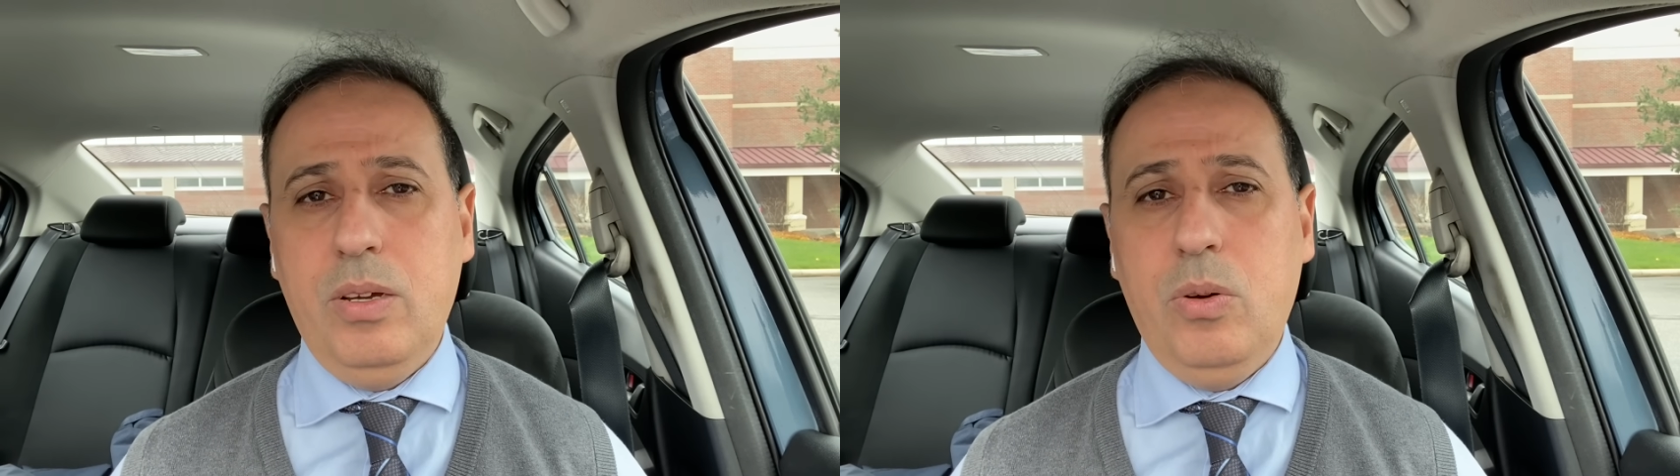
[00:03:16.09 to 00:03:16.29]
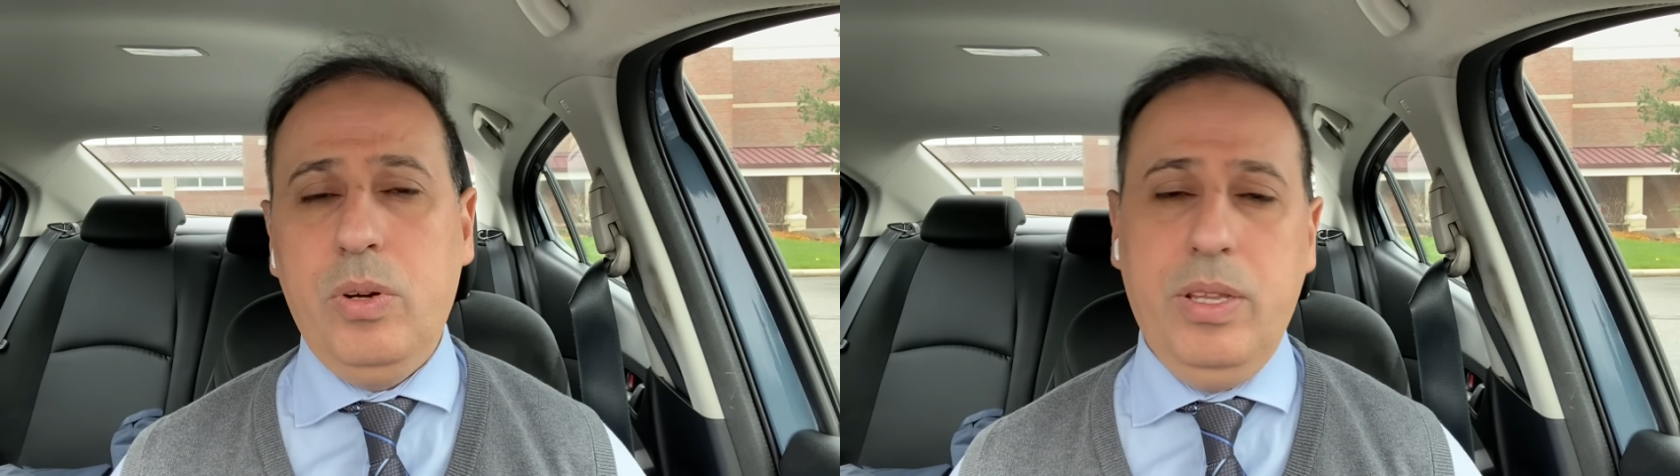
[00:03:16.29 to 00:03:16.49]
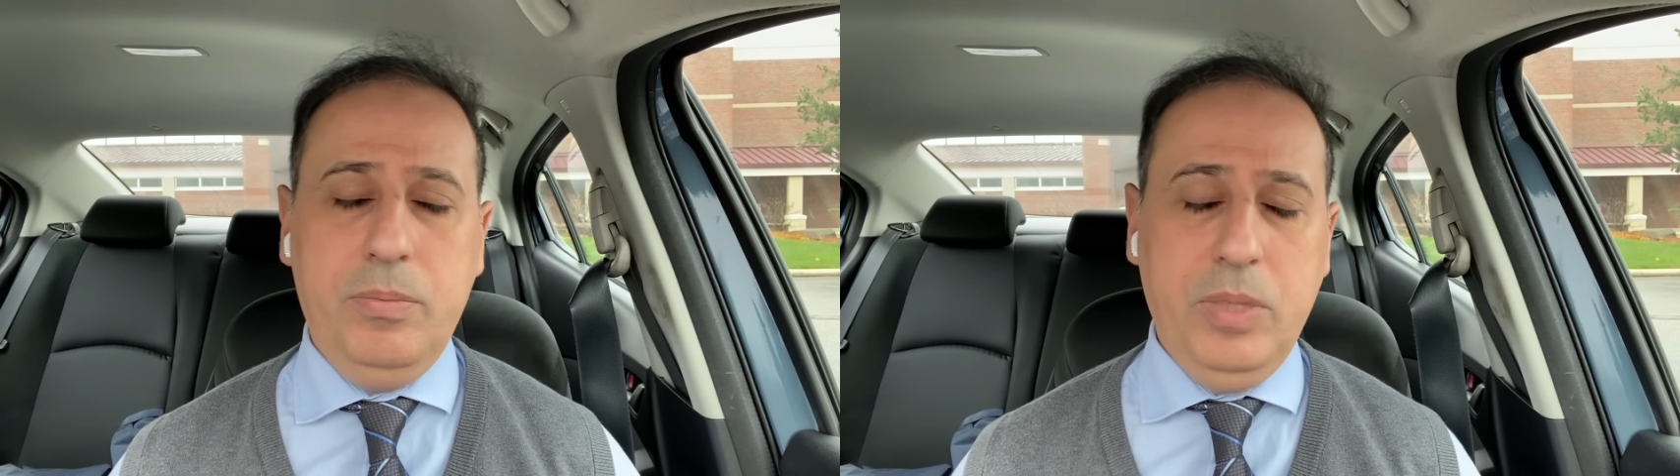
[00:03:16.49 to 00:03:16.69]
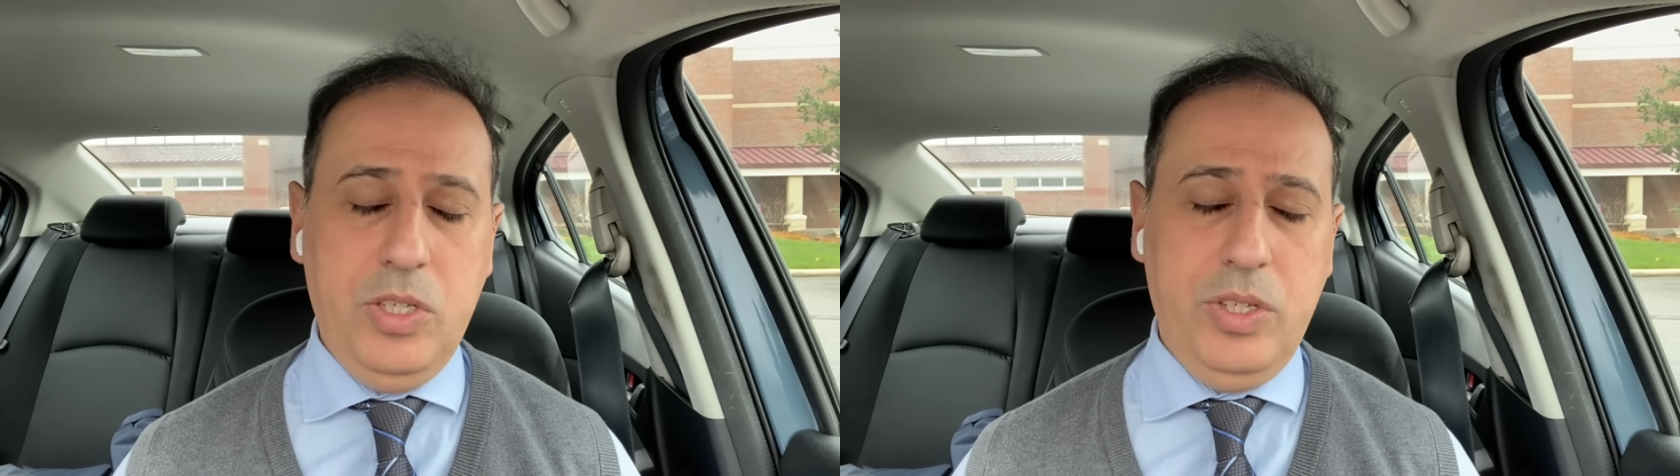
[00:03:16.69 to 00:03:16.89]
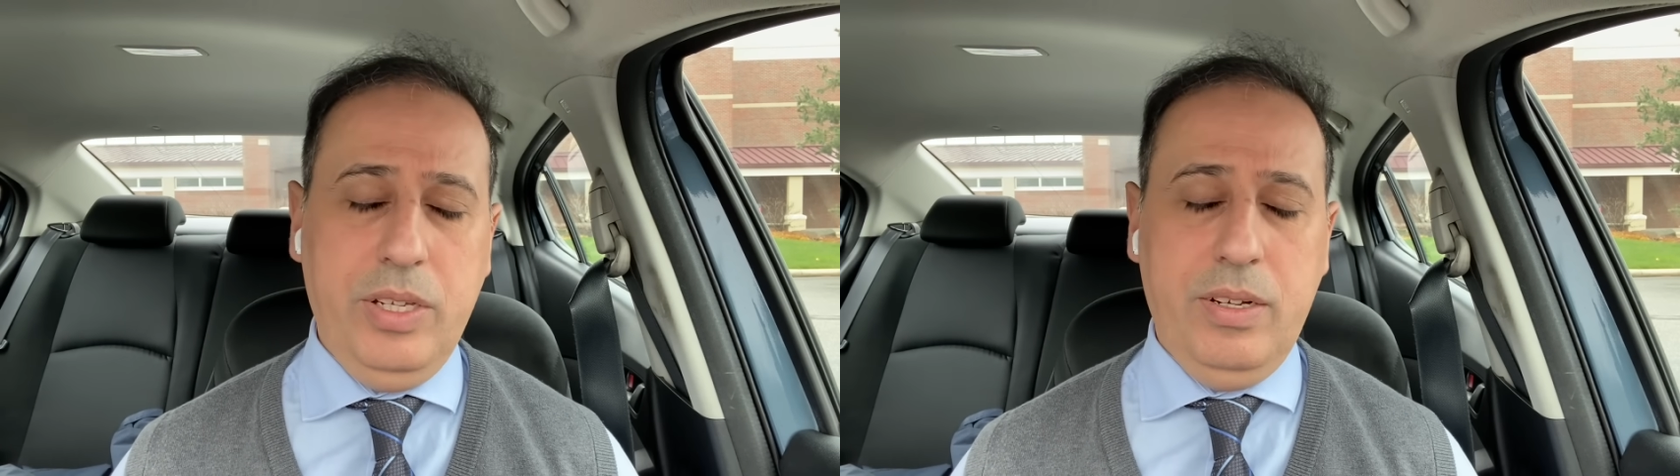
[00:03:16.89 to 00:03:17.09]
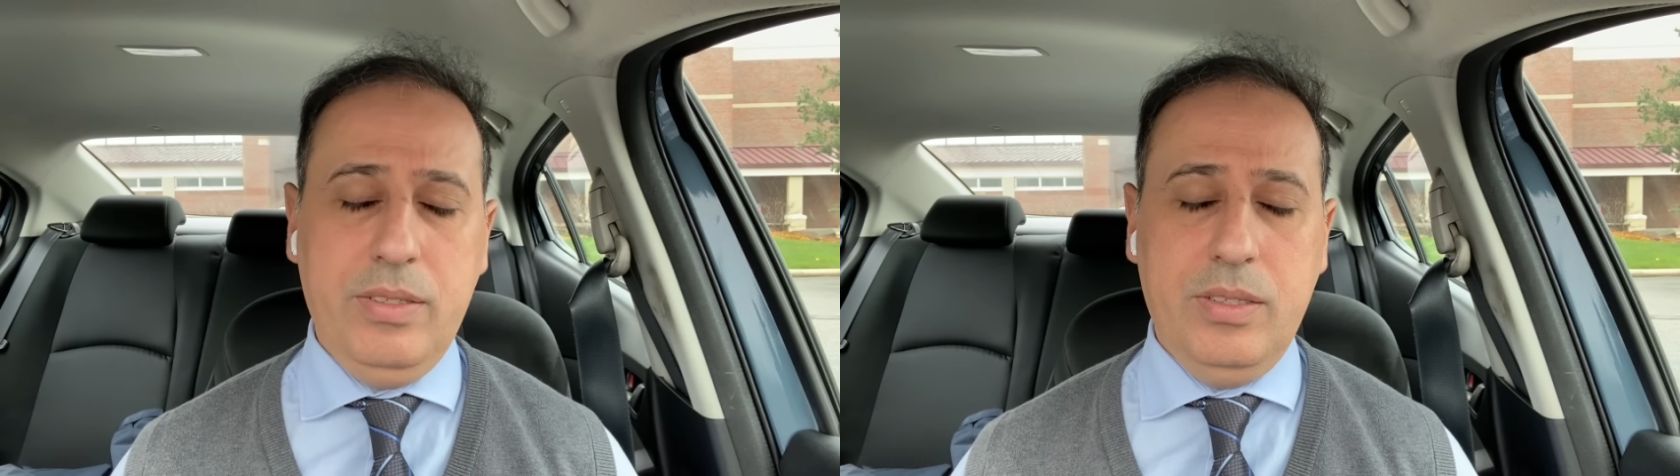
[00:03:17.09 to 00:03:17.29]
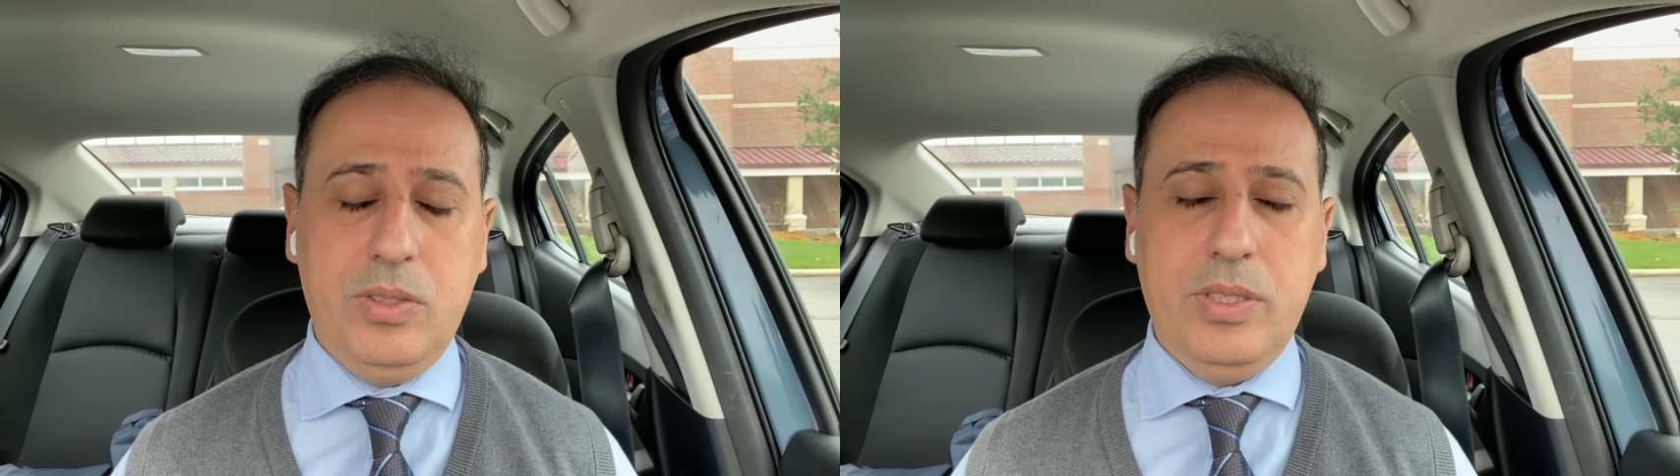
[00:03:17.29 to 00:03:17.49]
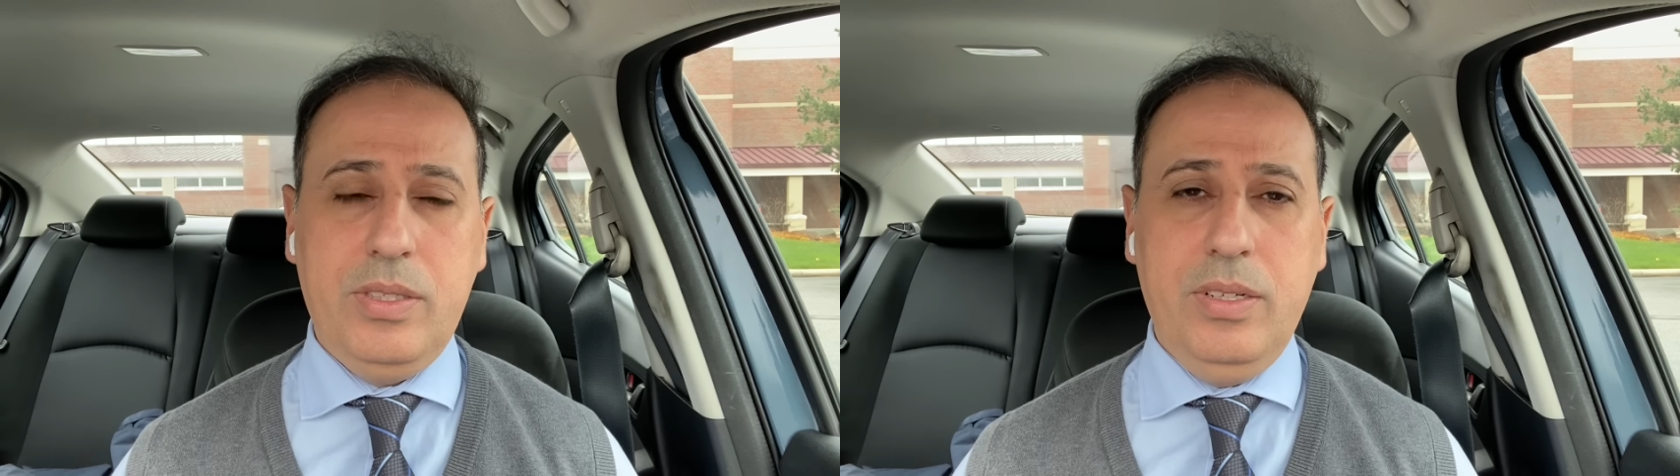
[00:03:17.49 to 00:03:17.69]
or the engineer is
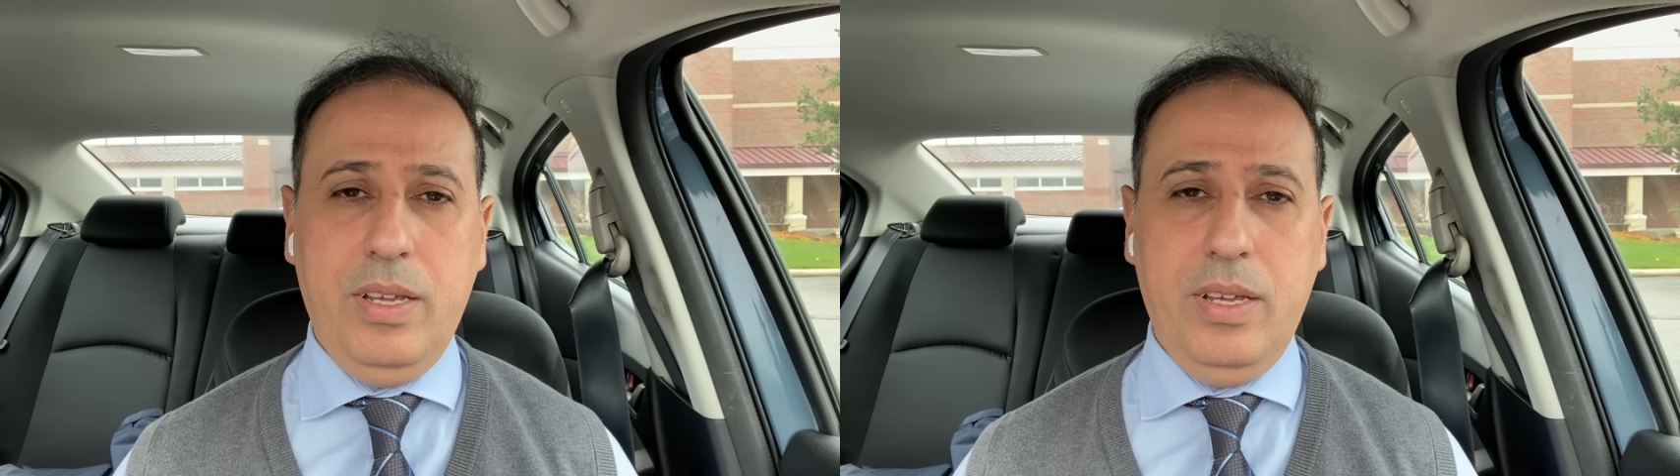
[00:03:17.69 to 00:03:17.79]
interested